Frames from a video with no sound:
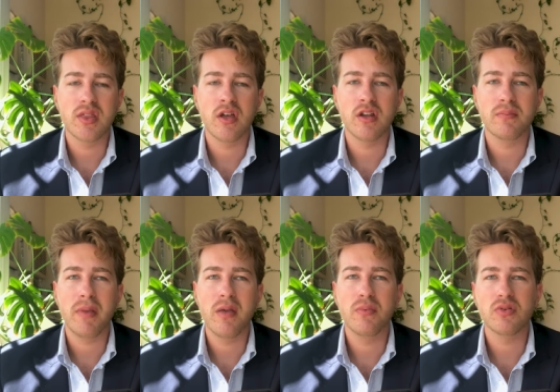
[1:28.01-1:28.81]
that
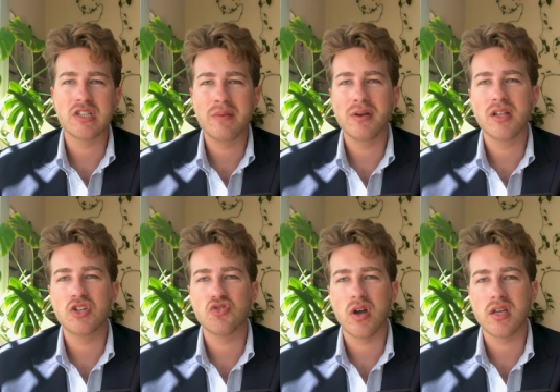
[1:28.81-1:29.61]
people typically
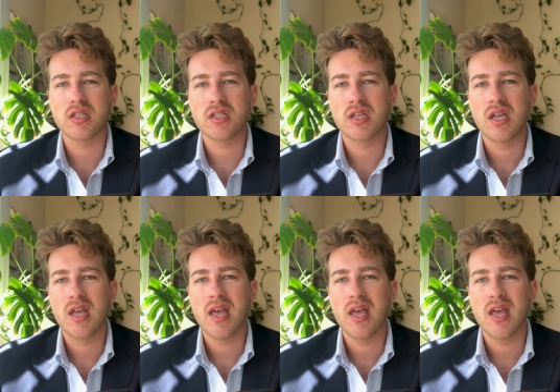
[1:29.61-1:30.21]
dress